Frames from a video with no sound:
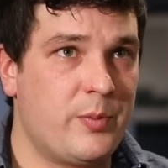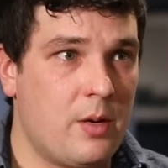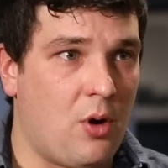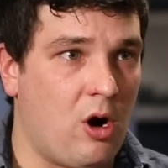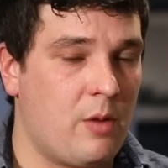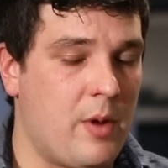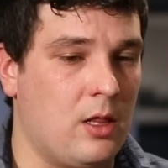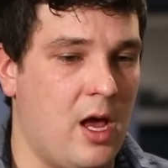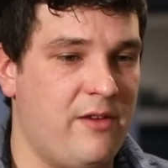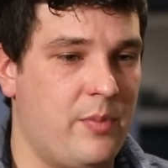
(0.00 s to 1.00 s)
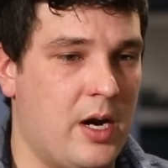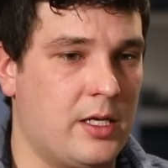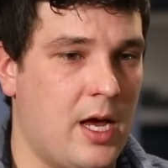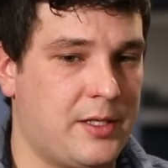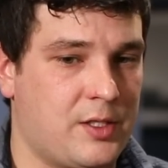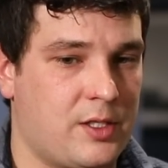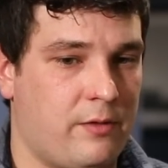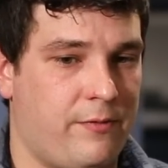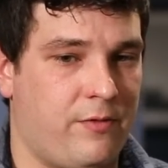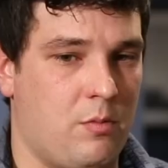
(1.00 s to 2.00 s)
been a part of my life, but I guess
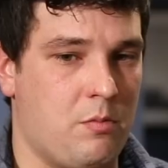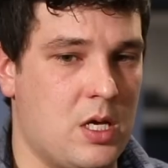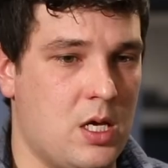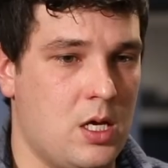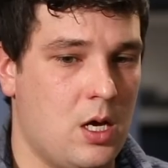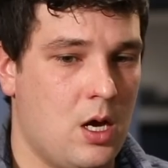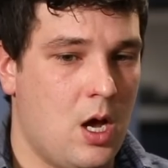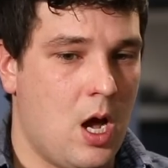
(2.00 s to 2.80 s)
for me,